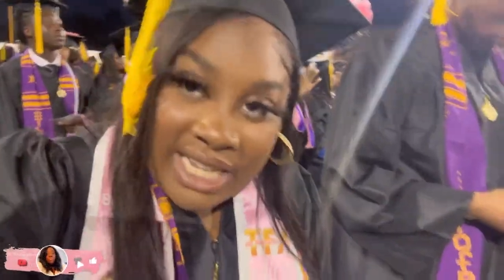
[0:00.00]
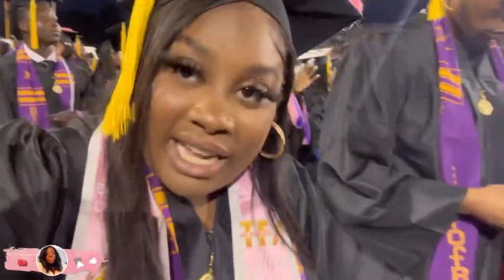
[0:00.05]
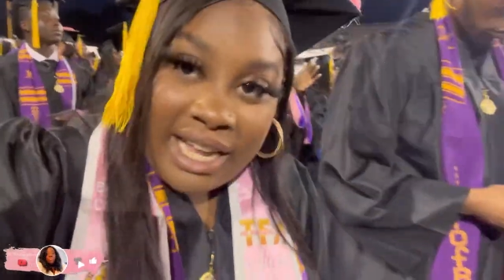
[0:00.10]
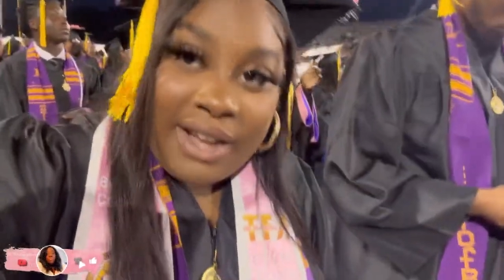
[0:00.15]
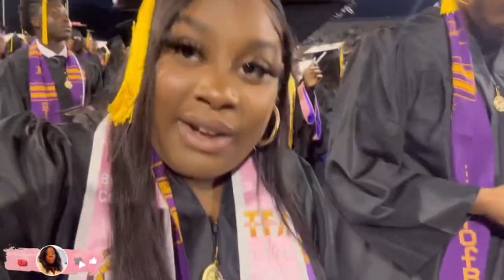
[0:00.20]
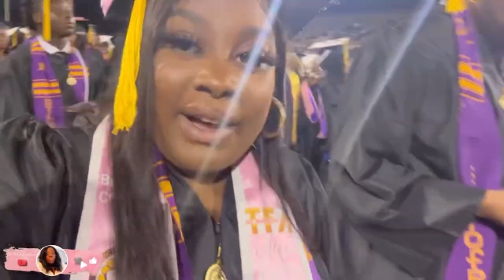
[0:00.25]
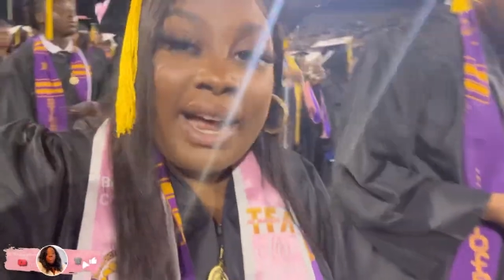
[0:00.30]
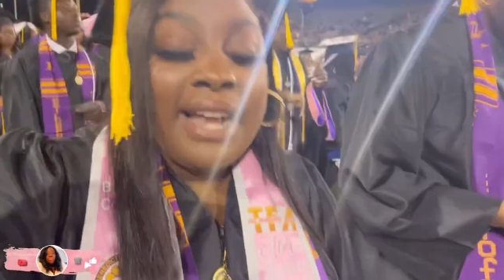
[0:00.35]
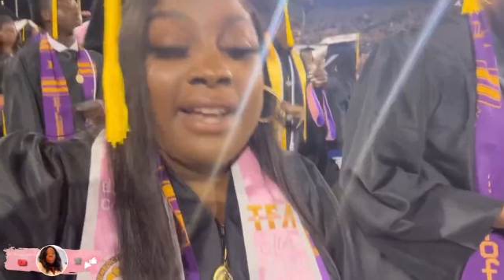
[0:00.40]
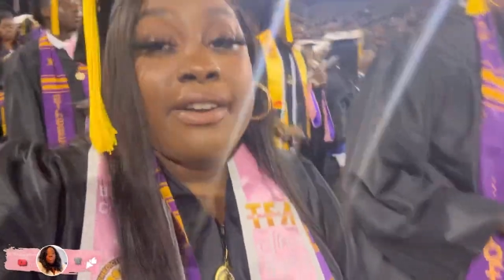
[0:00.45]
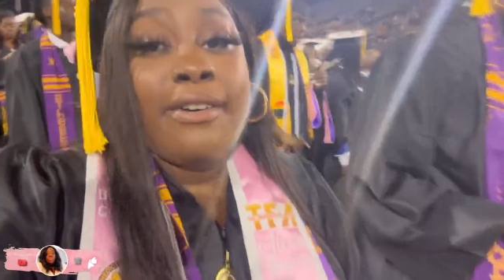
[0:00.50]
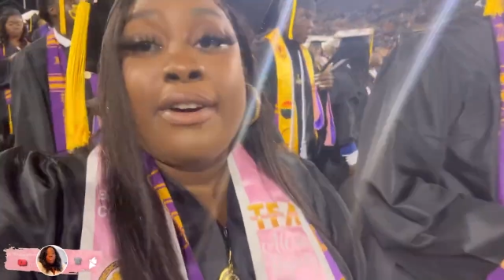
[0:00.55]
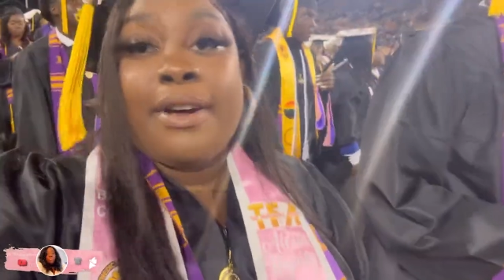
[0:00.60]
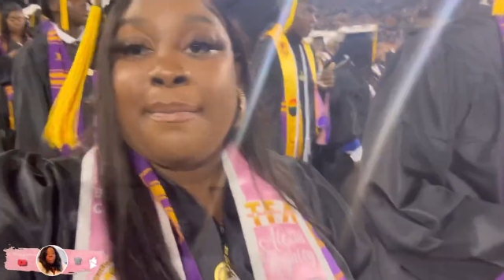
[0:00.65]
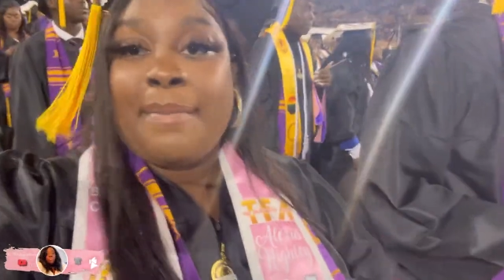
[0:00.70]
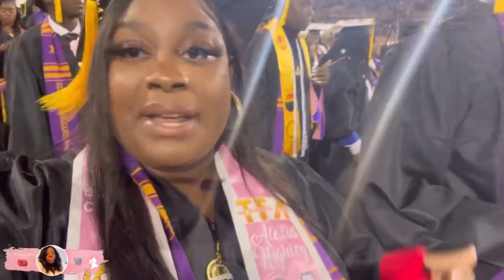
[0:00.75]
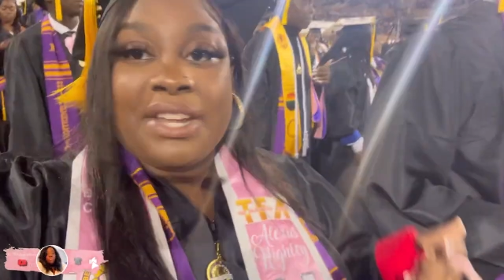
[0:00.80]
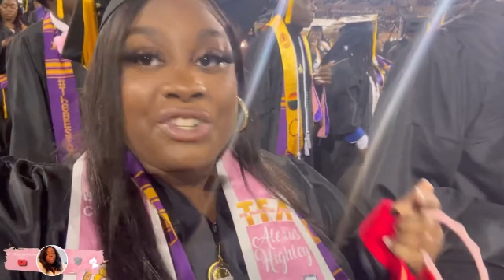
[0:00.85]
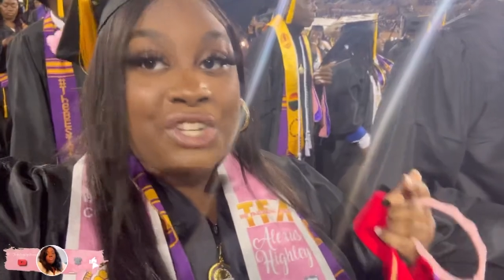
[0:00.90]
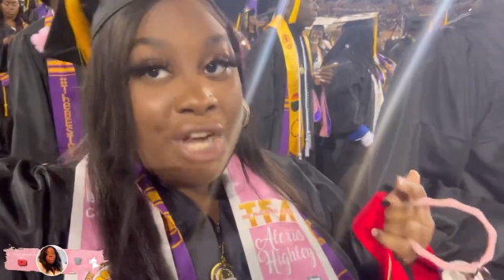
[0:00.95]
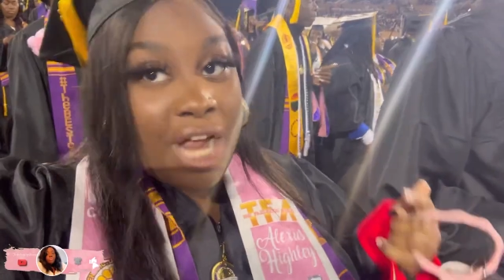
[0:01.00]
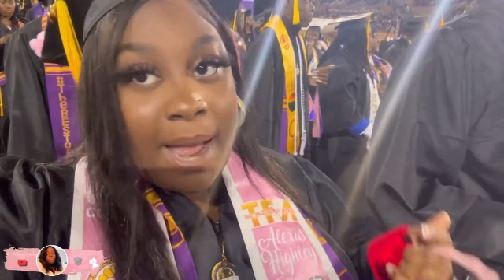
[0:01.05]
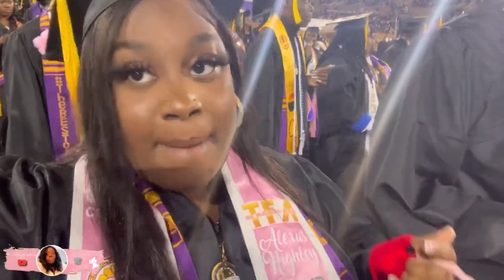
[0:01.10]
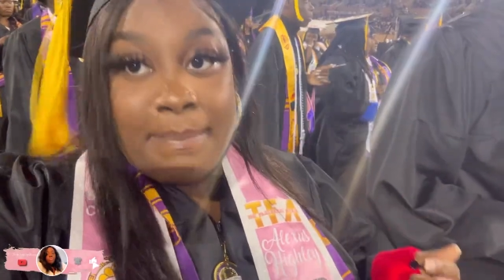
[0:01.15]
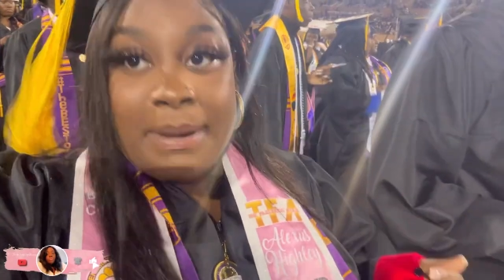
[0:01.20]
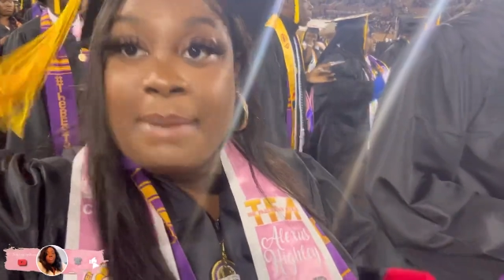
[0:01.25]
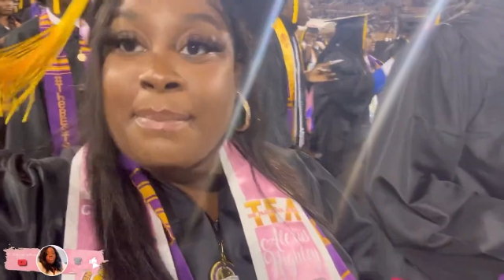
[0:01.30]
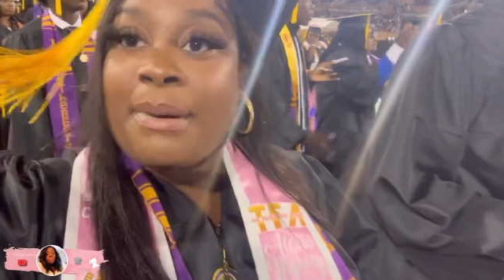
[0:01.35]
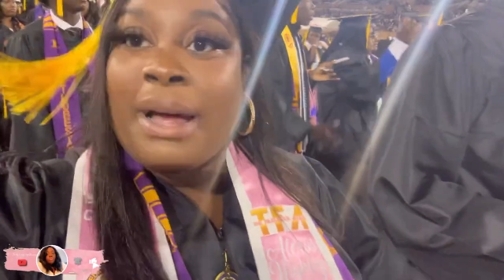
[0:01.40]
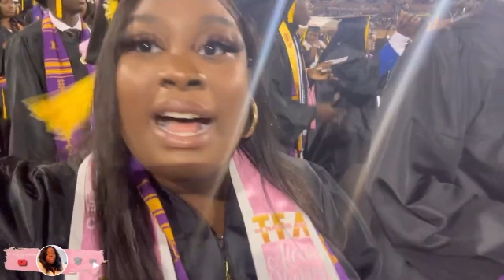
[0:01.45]
I know it's been
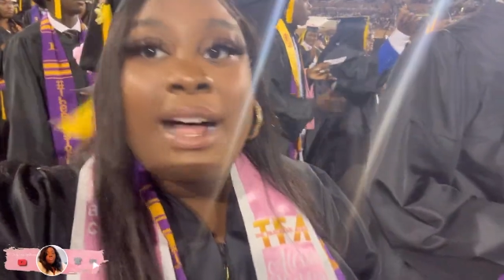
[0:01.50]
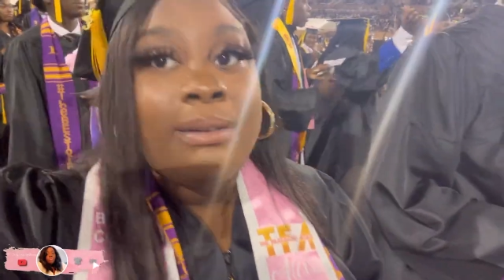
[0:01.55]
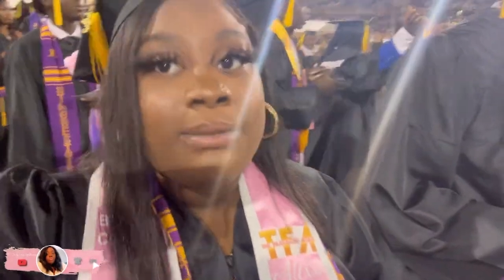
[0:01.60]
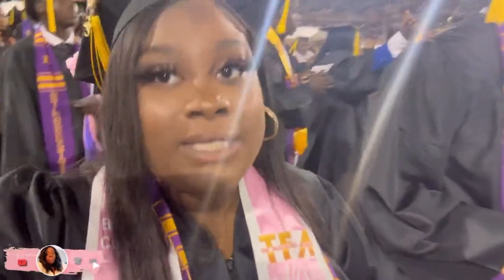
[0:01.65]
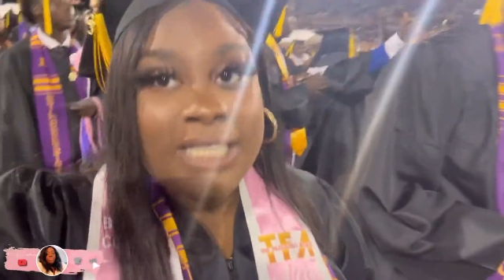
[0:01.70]
choppy, but I'm